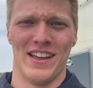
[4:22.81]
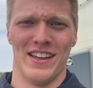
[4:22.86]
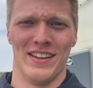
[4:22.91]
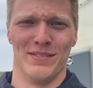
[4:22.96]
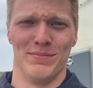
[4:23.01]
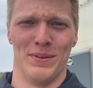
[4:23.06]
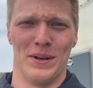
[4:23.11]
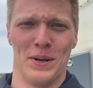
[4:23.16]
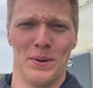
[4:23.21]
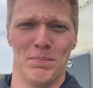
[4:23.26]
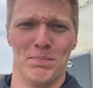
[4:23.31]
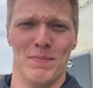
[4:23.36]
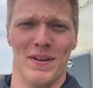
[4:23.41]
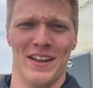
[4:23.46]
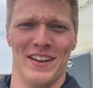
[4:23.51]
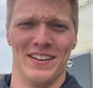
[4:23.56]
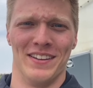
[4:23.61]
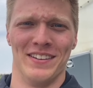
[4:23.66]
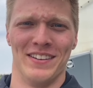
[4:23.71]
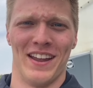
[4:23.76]
is meeting
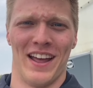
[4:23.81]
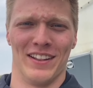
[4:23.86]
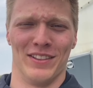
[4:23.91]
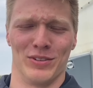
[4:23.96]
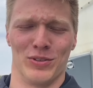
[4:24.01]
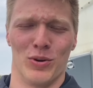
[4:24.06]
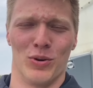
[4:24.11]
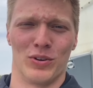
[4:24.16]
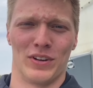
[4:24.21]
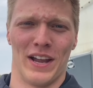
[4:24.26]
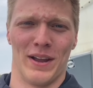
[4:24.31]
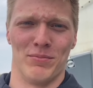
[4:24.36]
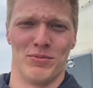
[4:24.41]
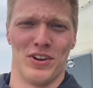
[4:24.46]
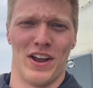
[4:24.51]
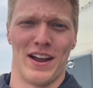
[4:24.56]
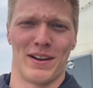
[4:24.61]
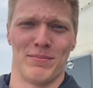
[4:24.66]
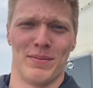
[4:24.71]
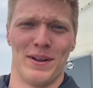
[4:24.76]
Benton at the Cole Camp
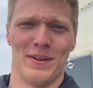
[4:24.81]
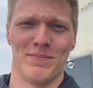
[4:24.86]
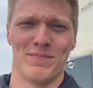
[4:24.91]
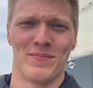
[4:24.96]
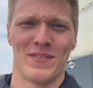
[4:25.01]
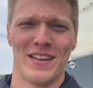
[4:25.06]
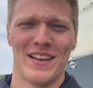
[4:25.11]
track meet.